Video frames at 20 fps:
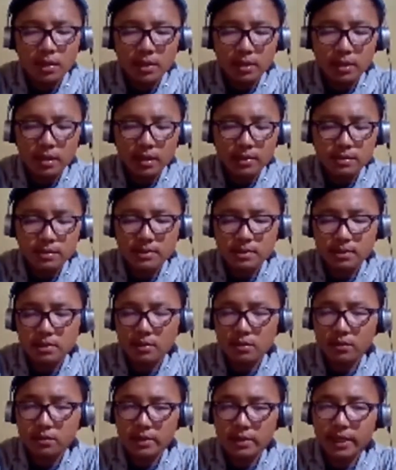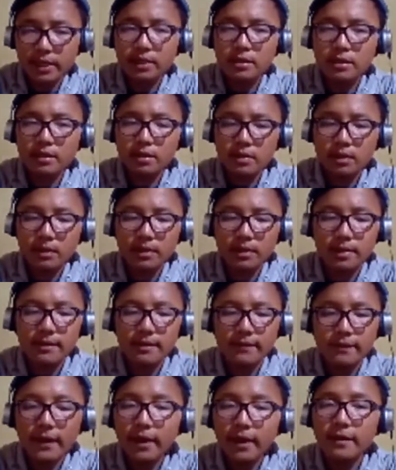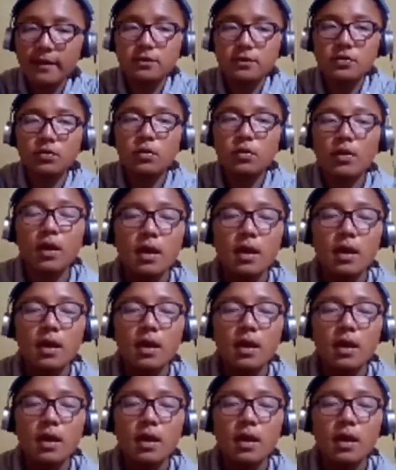is greater than 5. So